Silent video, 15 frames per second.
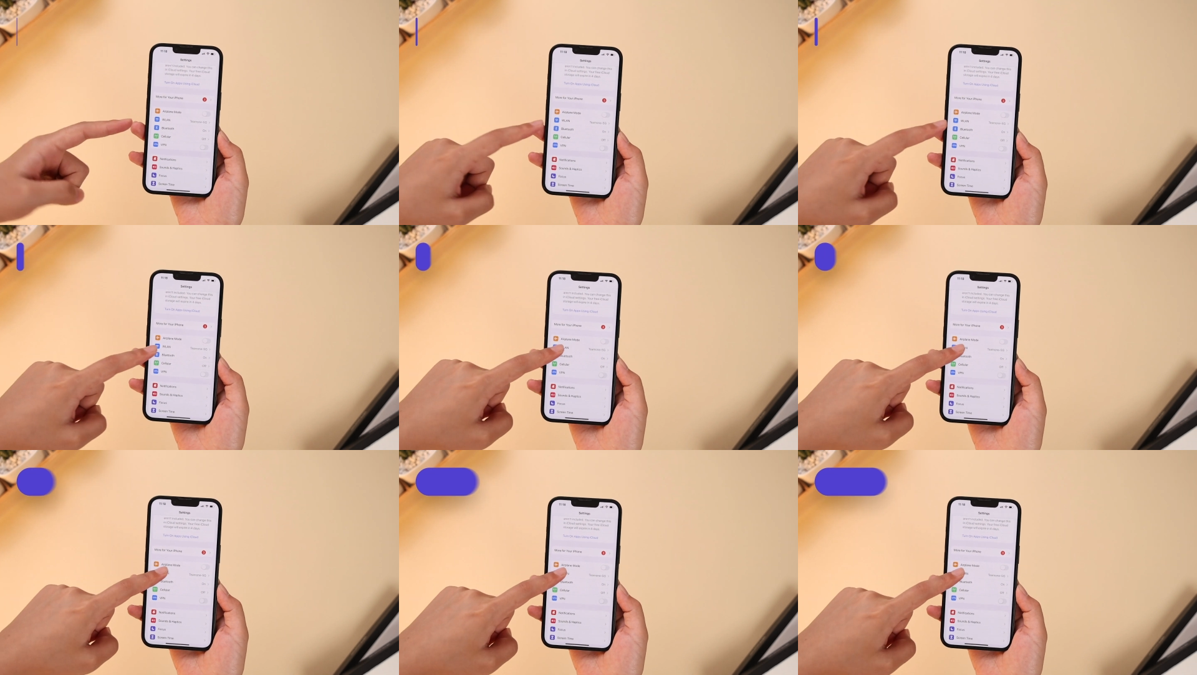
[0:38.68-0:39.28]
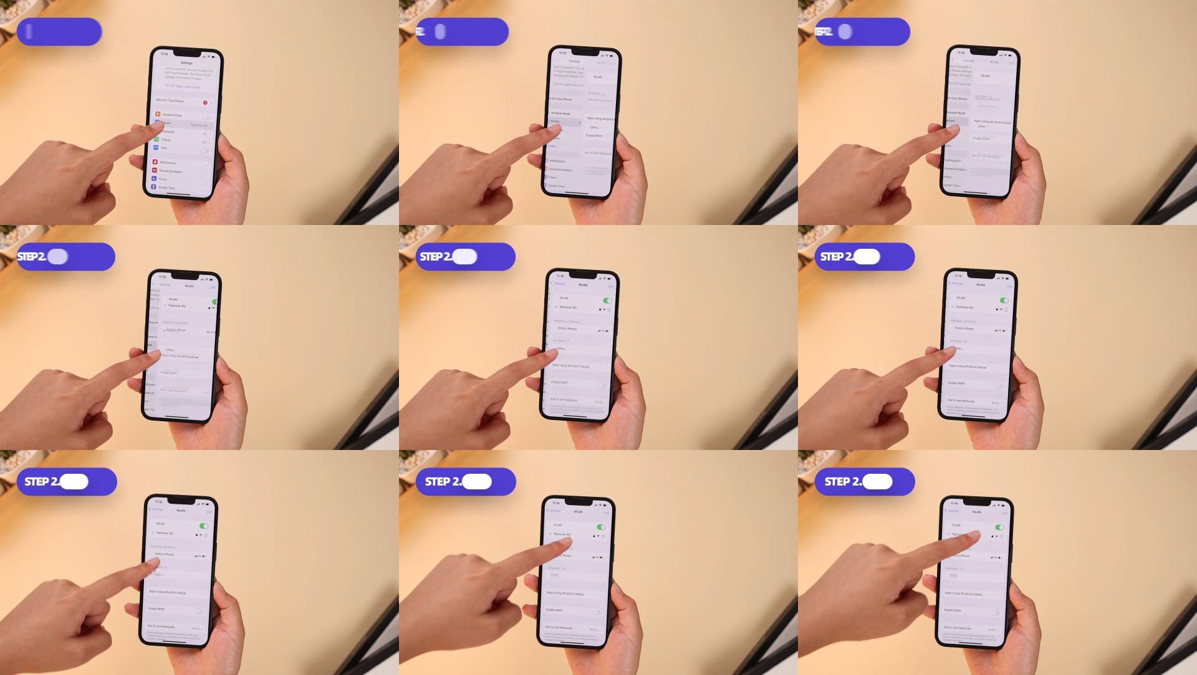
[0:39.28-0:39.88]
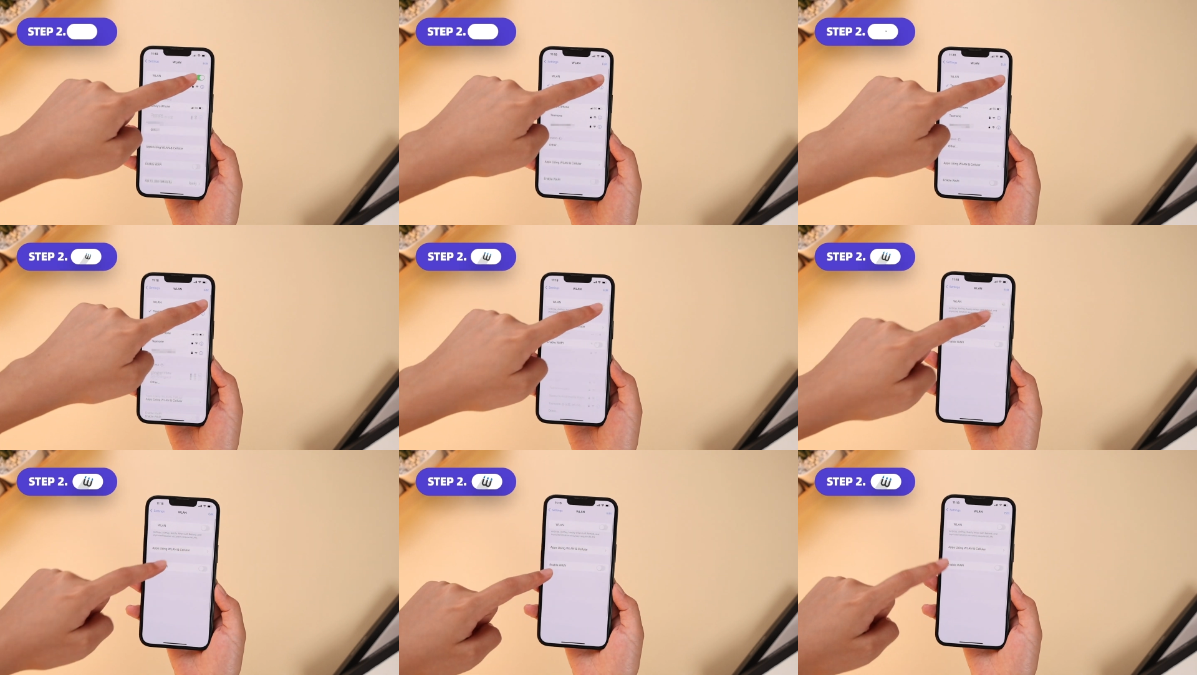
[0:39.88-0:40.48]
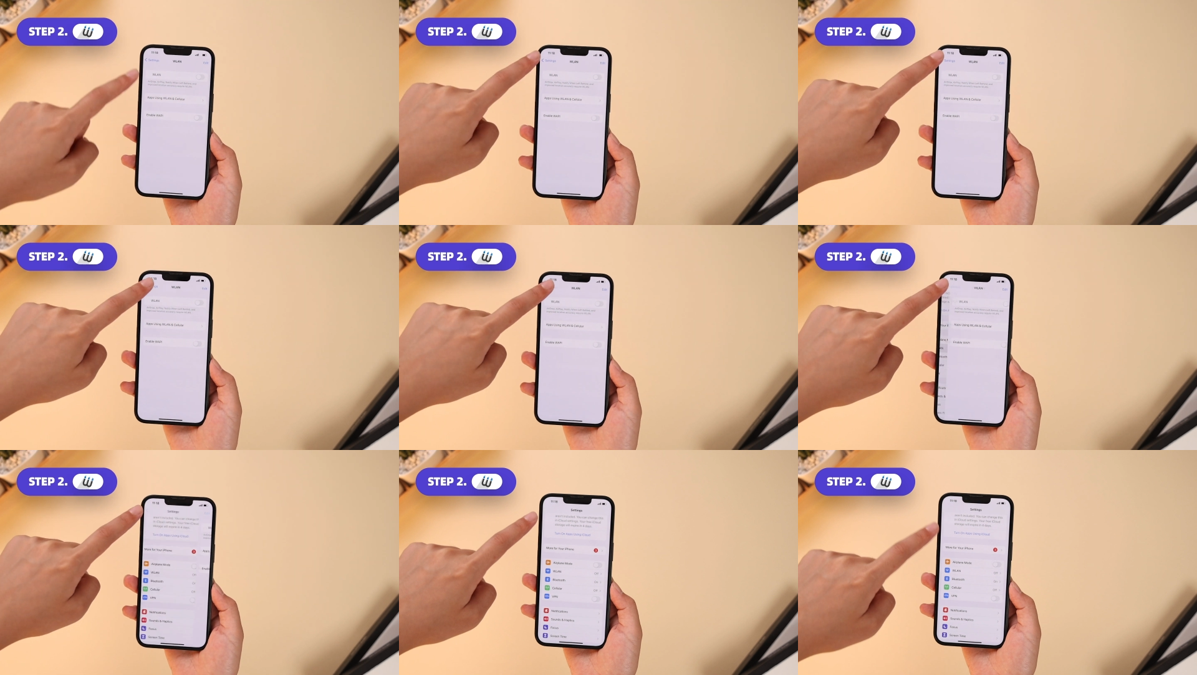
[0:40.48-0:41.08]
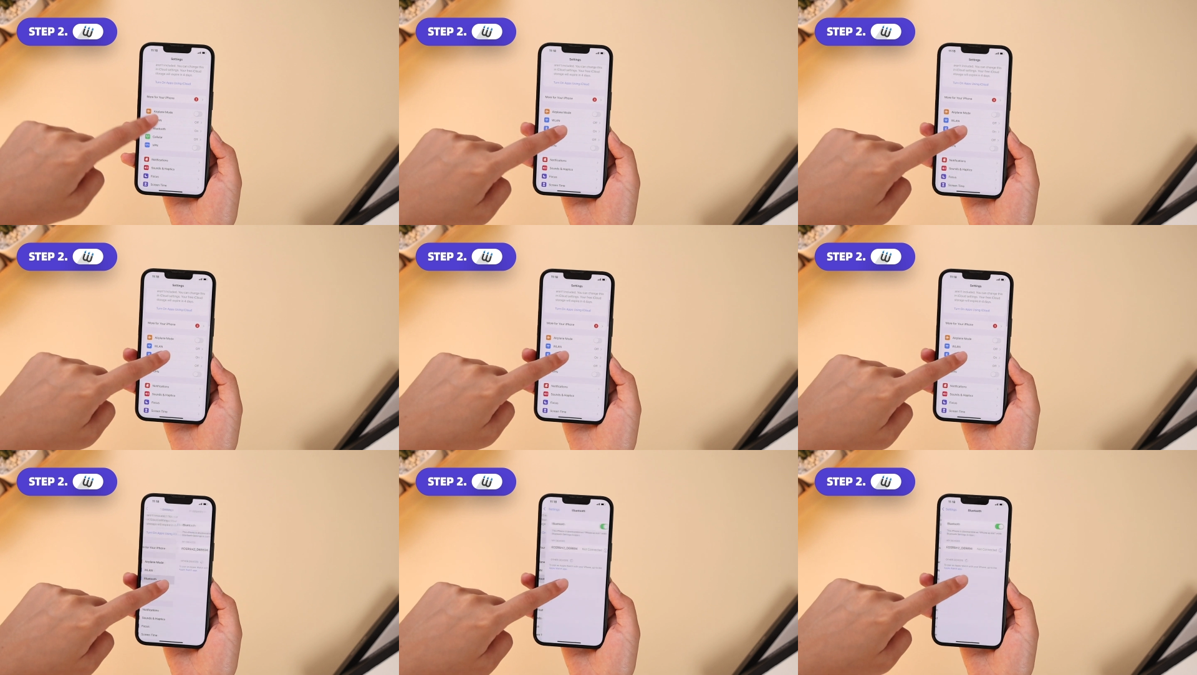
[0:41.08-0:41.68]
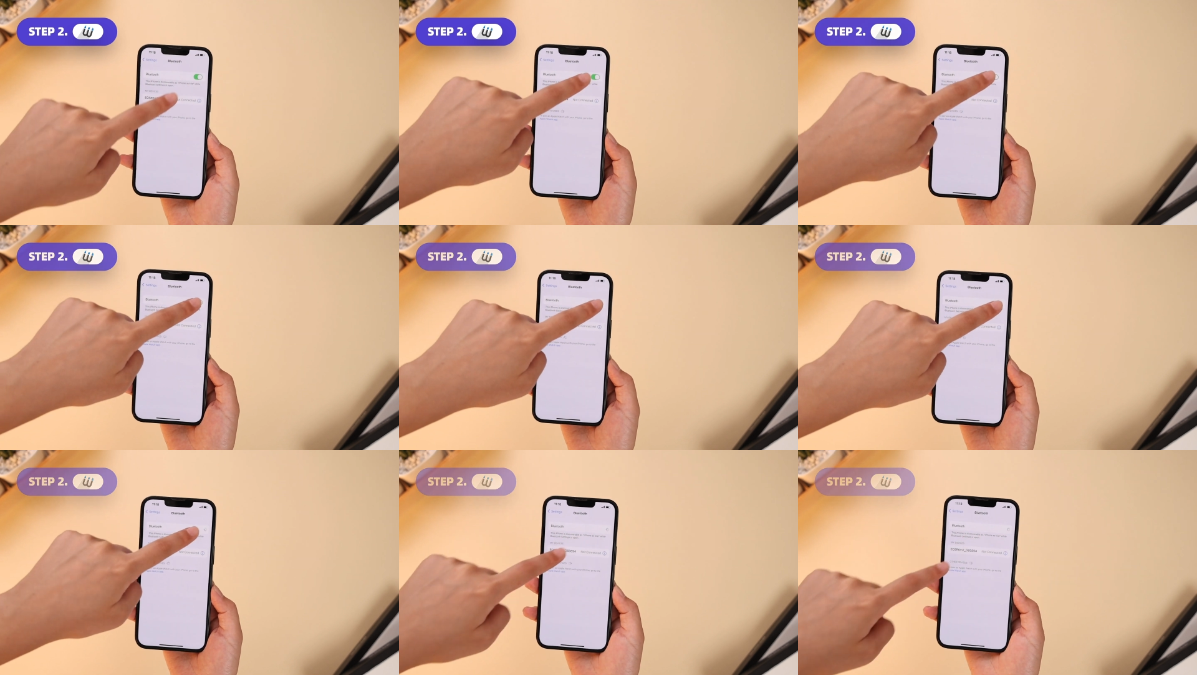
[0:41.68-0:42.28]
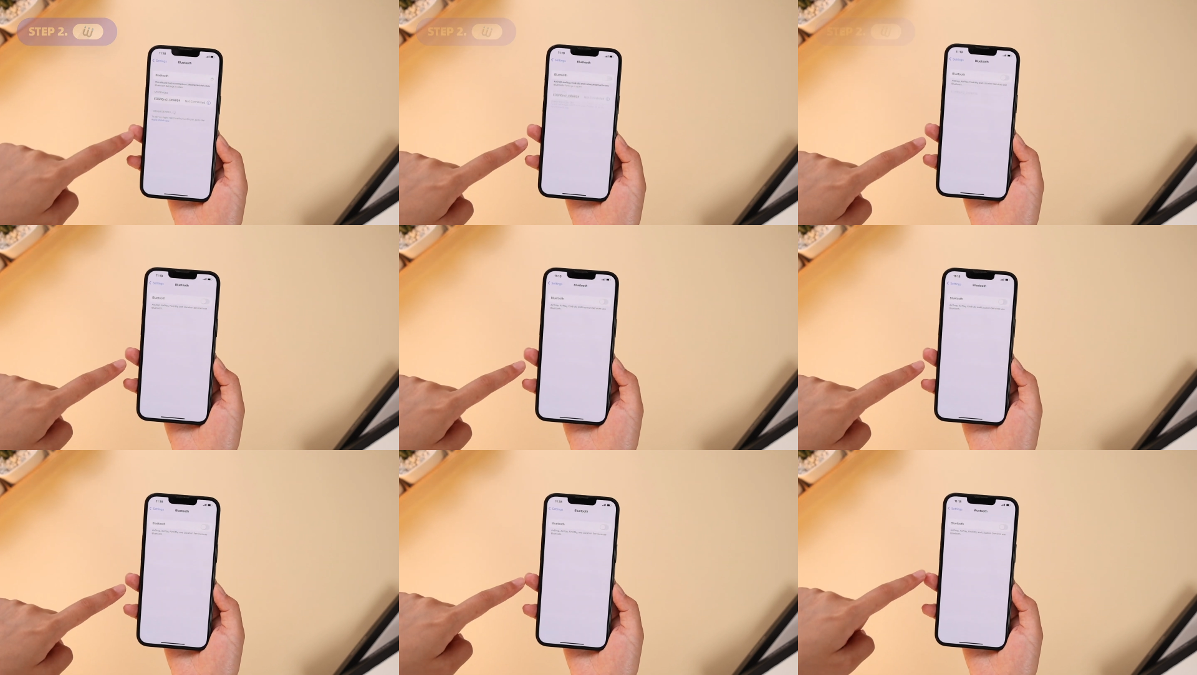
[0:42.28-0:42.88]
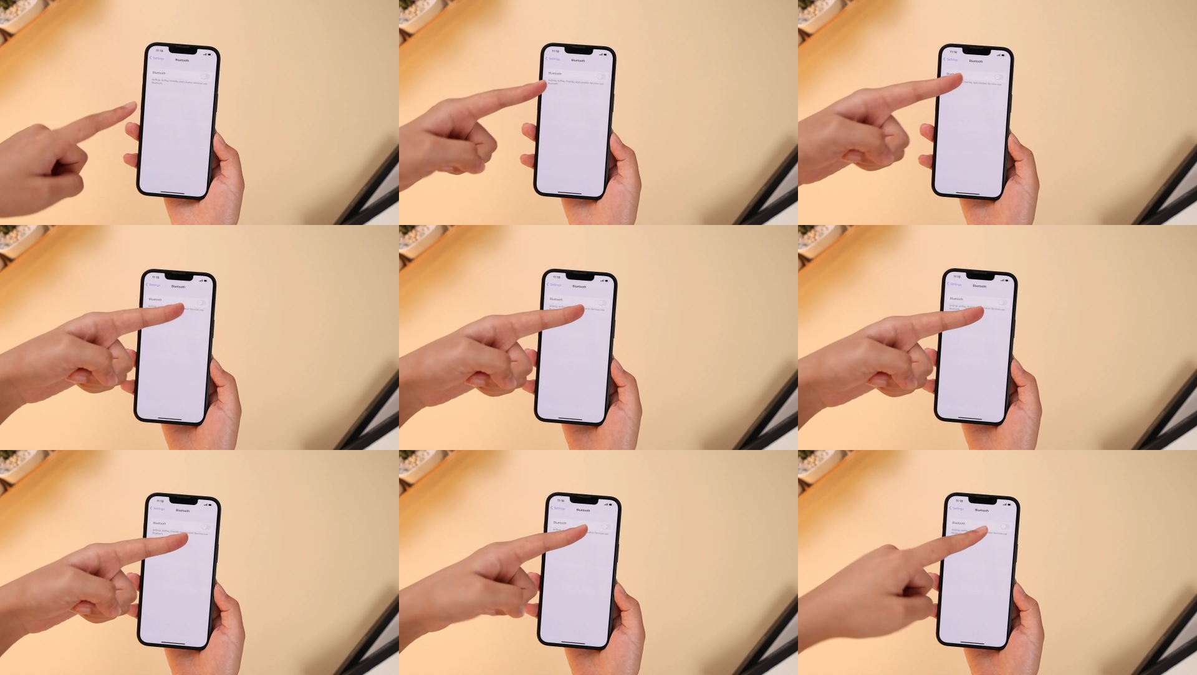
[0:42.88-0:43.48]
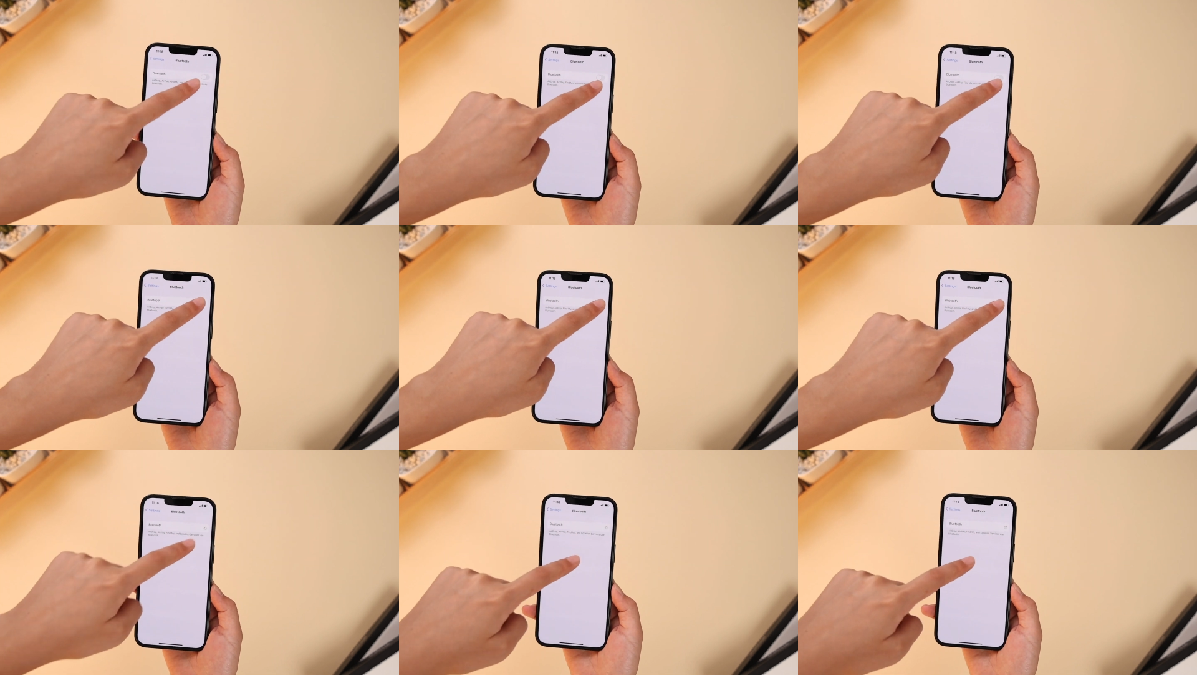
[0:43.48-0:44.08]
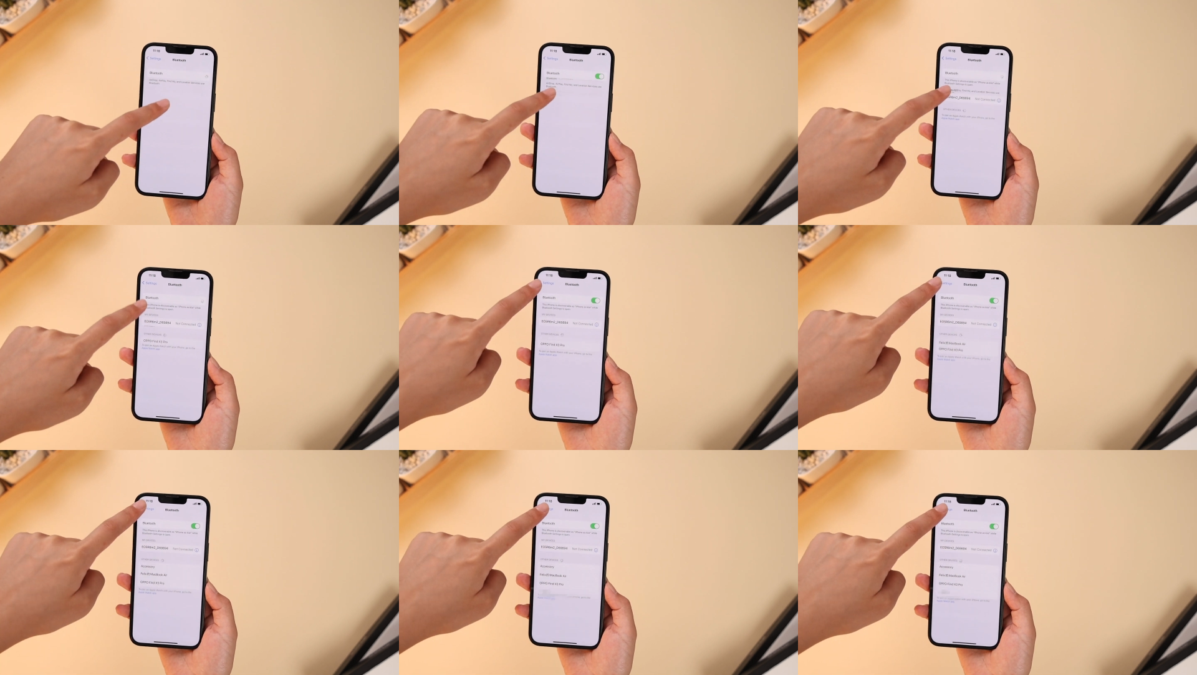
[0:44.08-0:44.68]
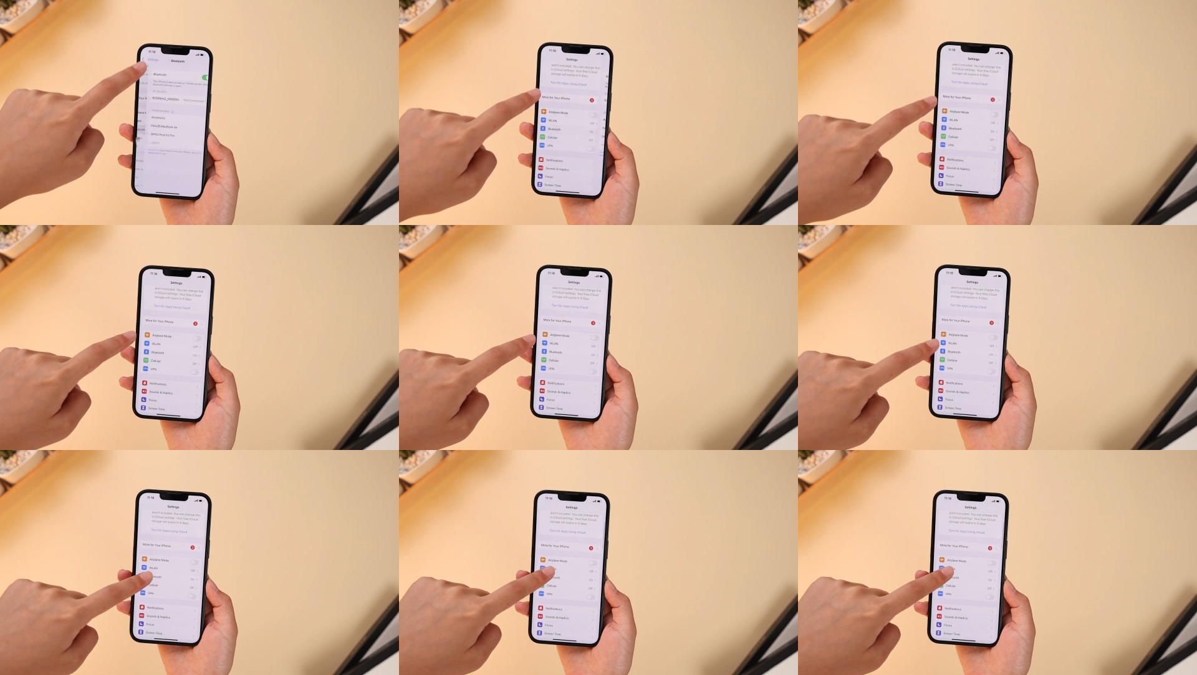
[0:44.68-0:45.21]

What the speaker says: No face is visible, so there are no lips to read.